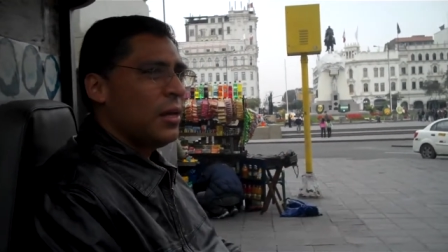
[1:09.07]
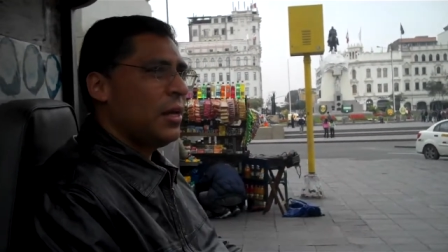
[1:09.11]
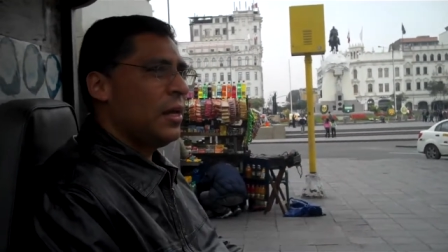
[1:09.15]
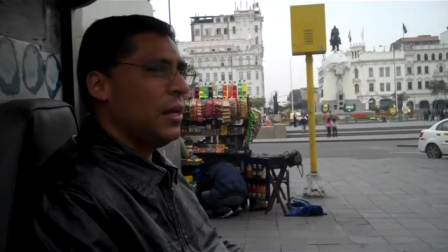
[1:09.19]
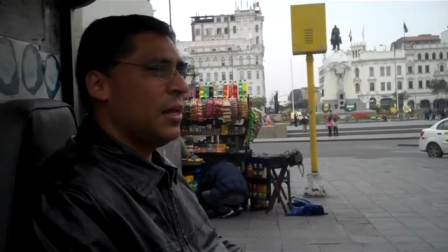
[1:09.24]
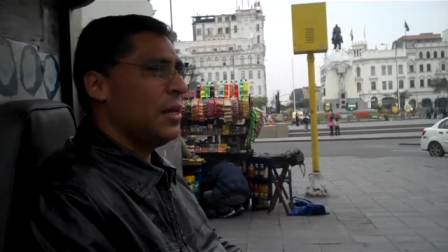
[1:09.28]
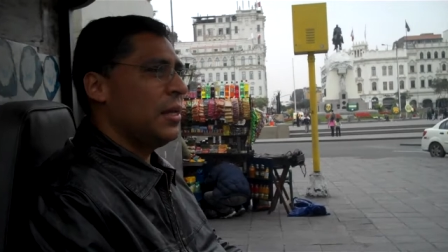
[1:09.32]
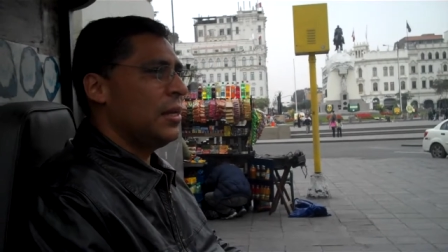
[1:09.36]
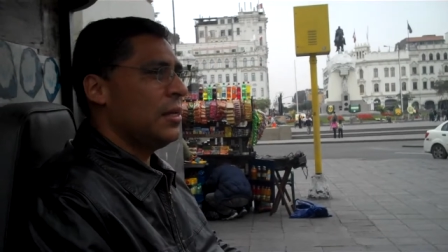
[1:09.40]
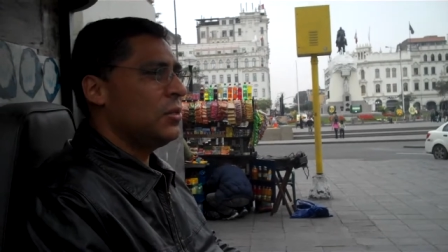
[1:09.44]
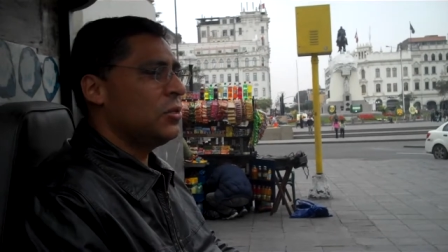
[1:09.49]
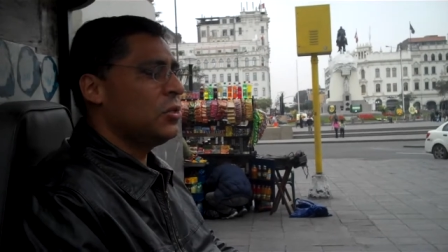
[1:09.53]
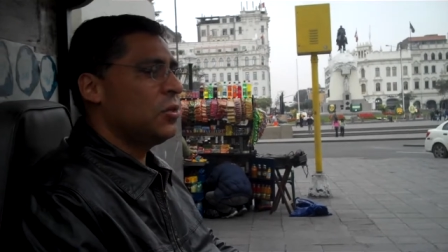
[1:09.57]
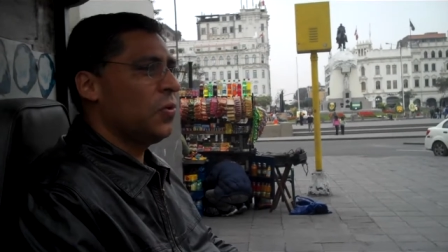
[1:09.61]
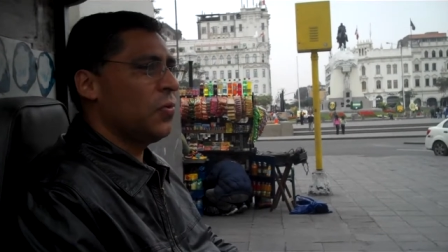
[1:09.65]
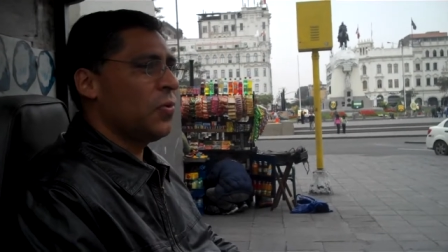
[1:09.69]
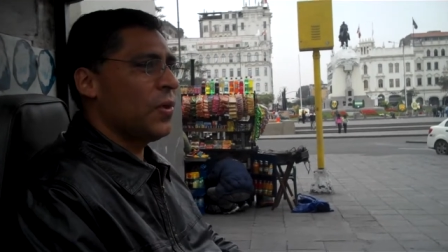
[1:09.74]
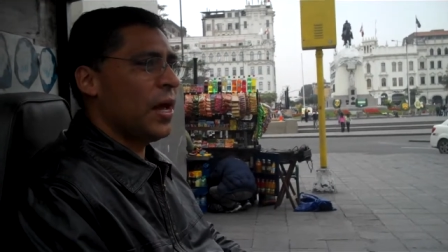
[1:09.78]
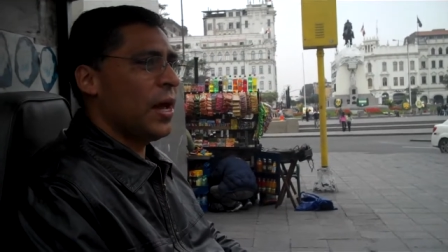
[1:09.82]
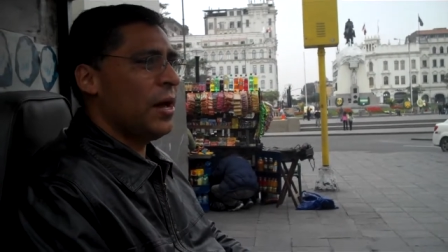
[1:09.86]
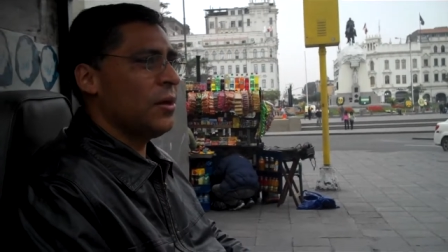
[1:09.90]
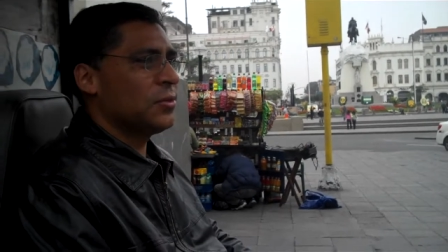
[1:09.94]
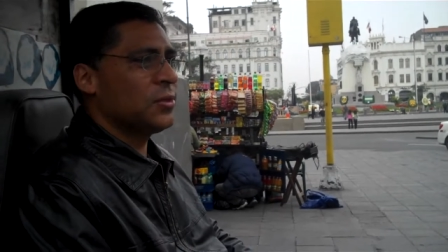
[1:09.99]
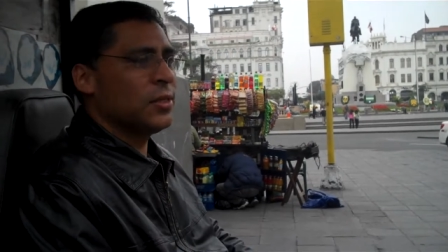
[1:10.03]
in
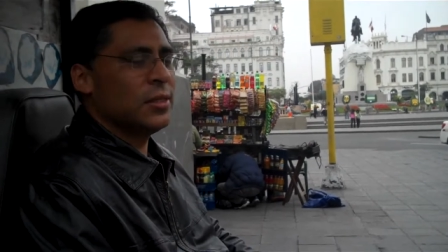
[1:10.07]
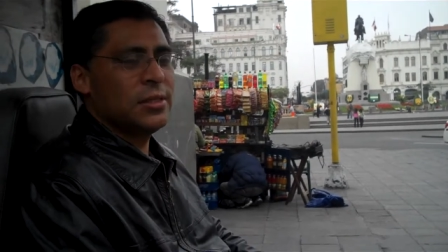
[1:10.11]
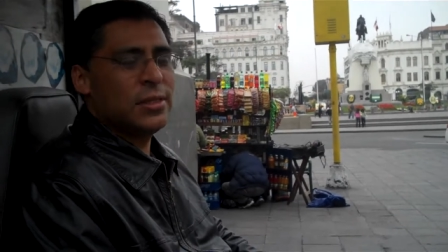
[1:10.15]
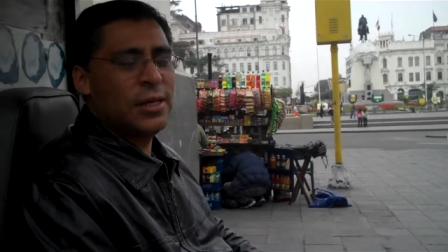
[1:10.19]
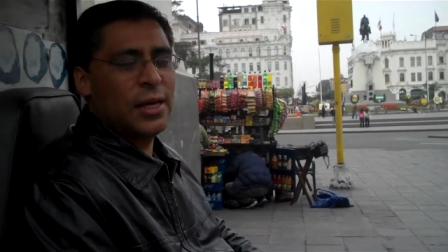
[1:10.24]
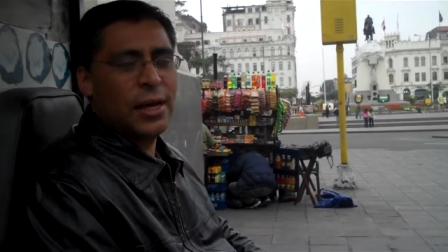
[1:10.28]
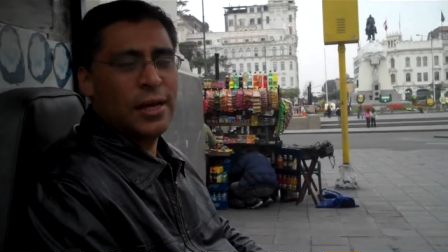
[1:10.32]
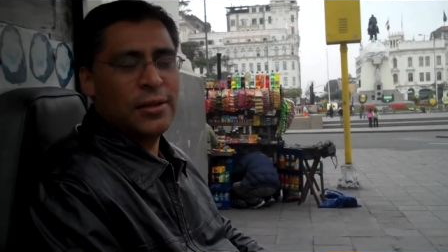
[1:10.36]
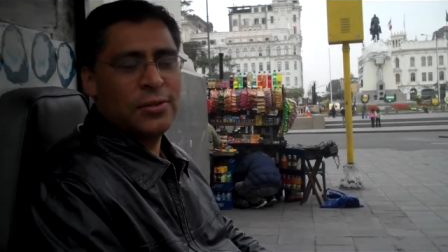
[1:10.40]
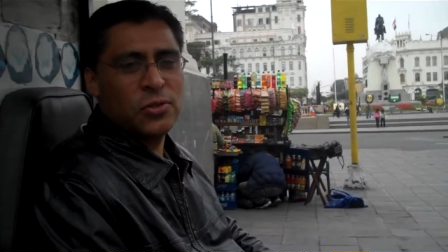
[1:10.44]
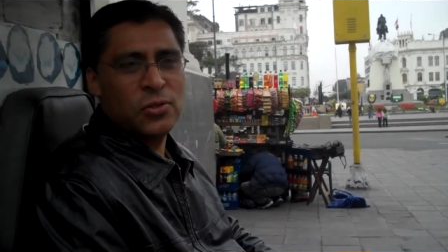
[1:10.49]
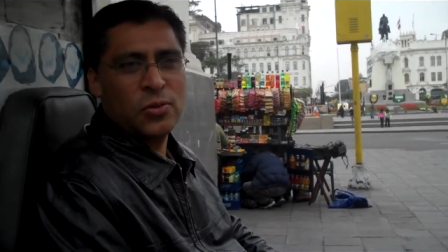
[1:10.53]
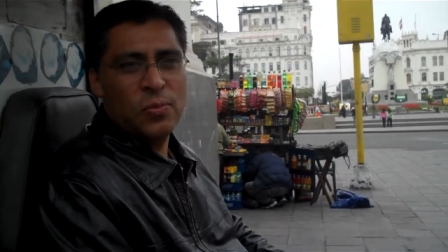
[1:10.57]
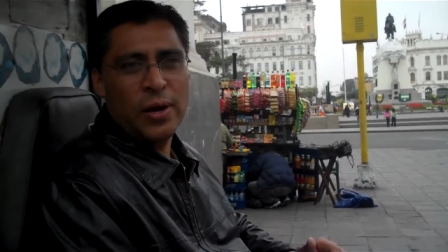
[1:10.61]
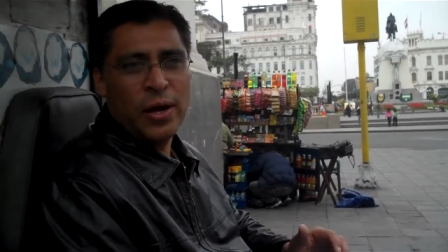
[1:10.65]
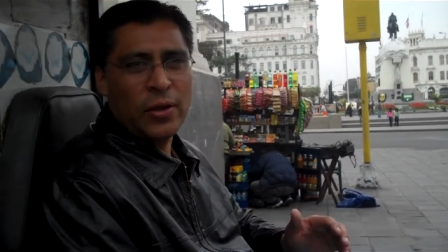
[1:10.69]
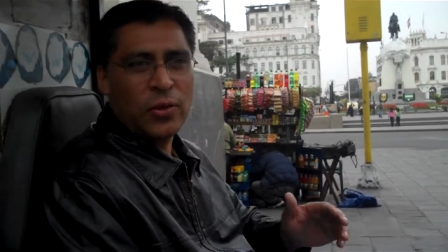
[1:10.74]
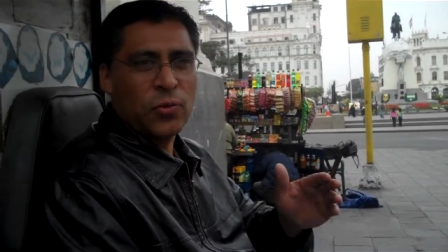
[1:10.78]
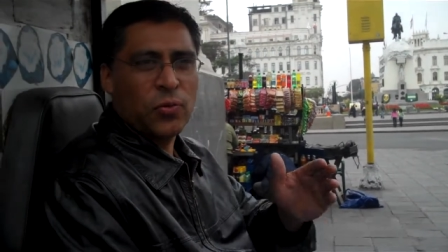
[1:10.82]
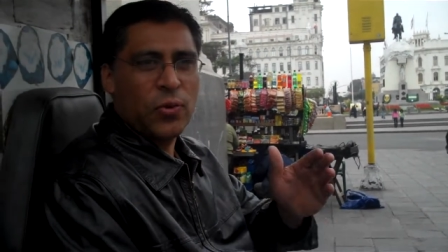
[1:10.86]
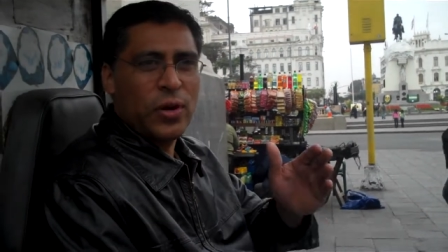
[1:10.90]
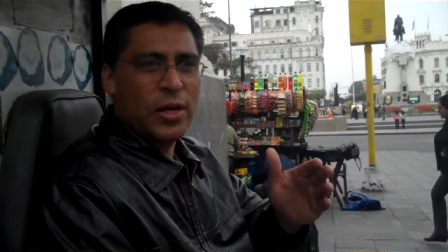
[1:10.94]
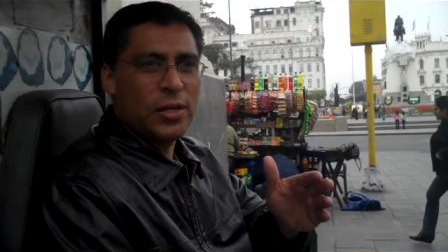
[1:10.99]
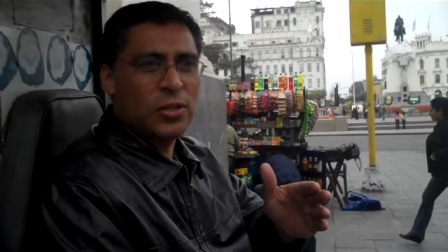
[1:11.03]
2010 to
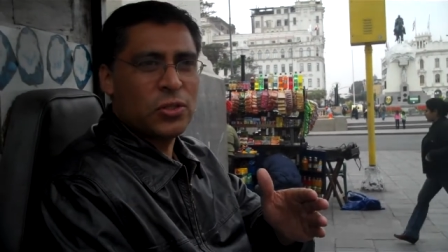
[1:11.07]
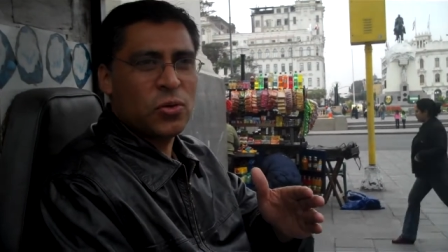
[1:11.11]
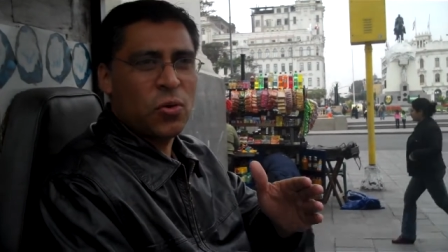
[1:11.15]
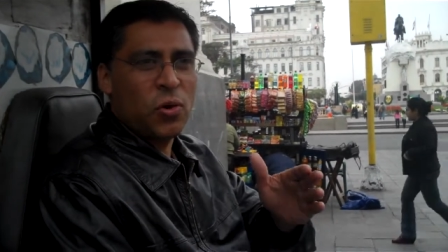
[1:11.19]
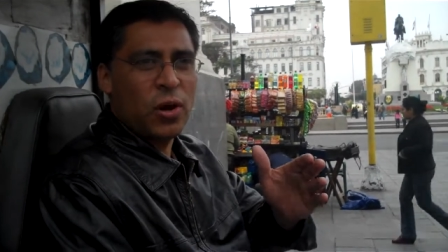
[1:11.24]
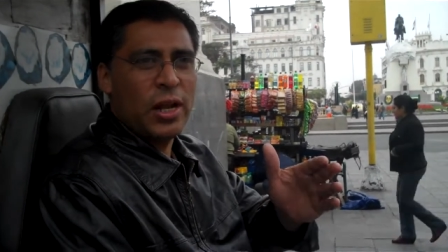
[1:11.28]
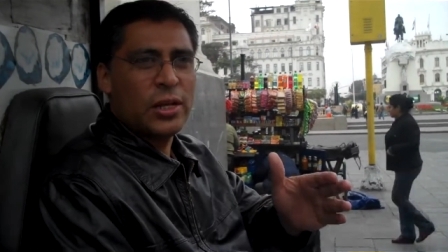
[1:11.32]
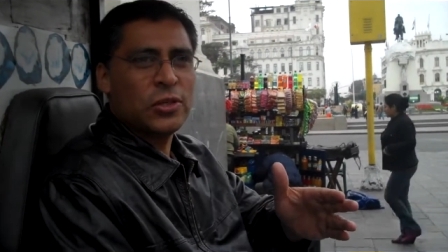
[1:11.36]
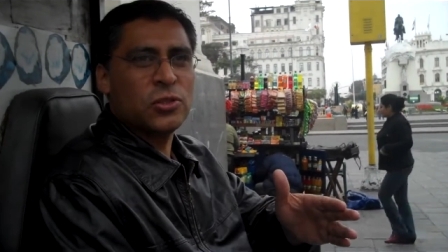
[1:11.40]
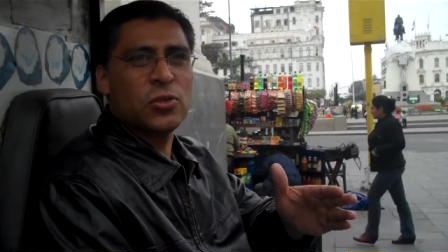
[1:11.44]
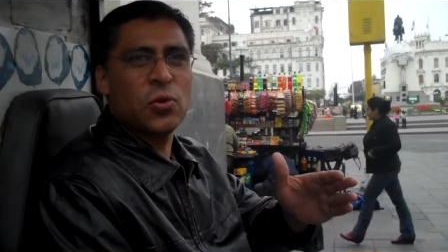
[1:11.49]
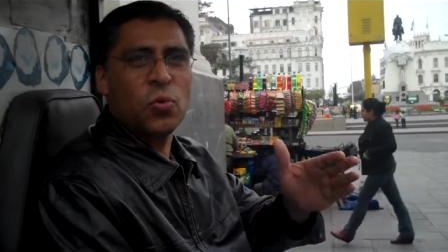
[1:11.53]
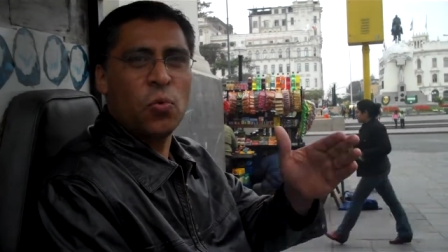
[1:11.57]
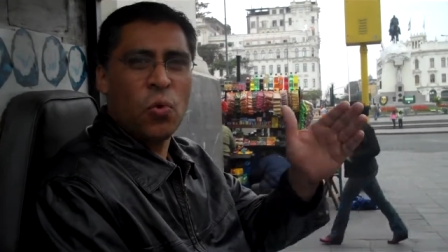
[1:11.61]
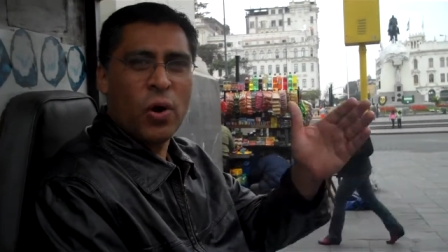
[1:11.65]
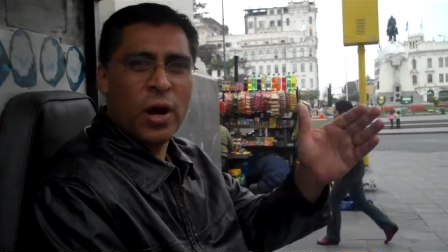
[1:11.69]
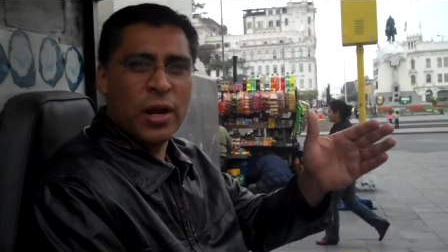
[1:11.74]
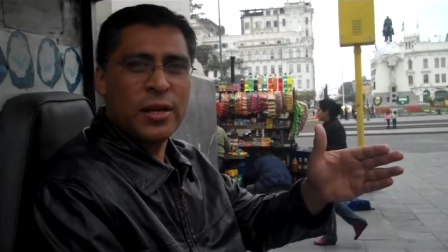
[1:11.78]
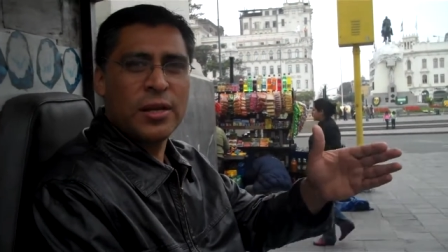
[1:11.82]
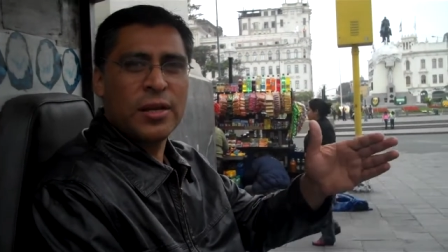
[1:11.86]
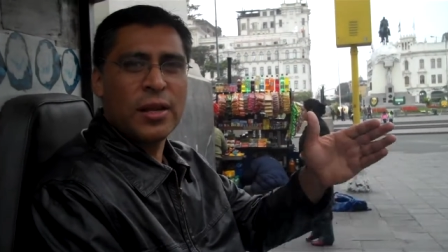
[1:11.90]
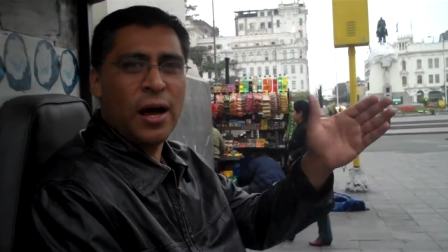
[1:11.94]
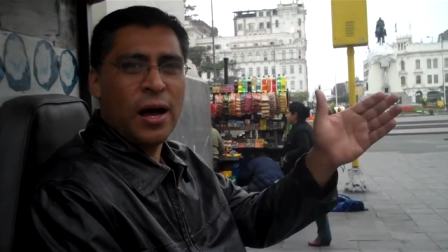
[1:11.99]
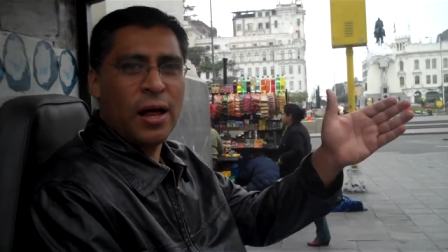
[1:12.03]
about 3 soles to
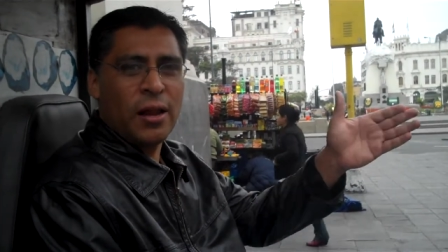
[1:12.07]
$1.